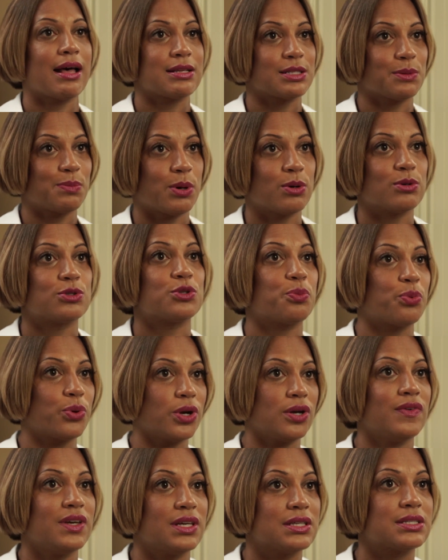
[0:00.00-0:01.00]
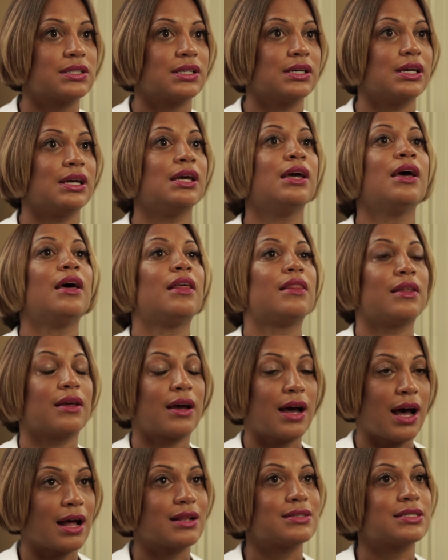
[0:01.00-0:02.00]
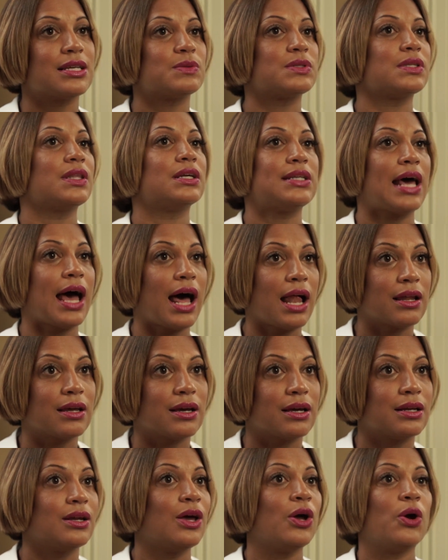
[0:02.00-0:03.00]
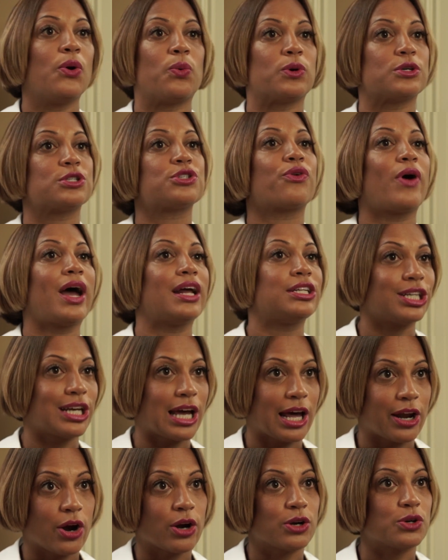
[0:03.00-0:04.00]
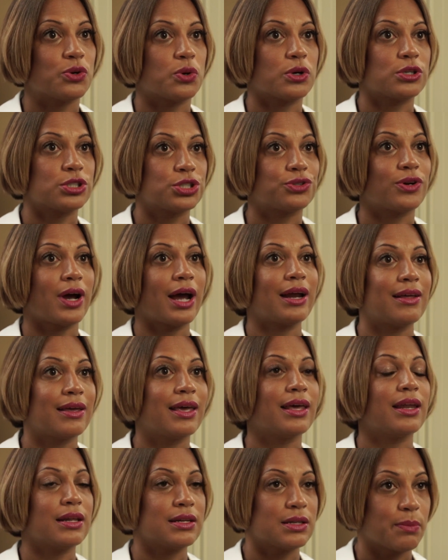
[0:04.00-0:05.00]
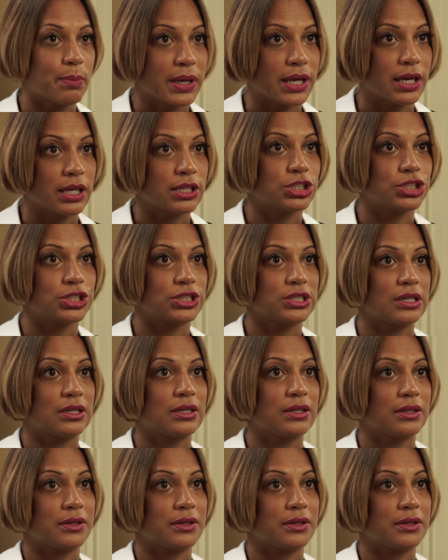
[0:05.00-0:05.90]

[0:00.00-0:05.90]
as opposed to previously, the concepts and the talent were scratching at our doors trying to get into pitch.